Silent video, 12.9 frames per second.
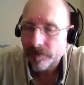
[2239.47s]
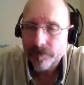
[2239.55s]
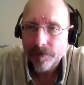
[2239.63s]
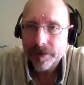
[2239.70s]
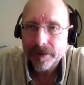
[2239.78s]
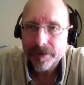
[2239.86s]

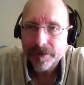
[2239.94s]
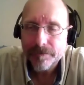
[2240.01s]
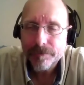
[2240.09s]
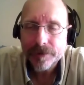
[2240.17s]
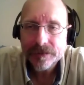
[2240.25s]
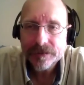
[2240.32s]
Really
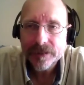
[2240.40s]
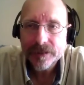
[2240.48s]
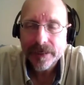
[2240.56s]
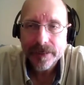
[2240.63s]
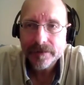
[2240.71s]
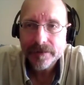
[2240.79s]

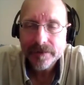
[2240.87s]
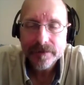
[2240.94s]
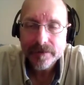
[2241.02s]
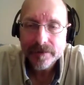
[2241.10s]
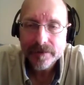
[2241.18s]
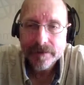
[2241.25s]
greatly
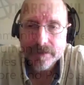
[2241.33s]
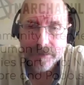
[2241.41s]
appreciate it.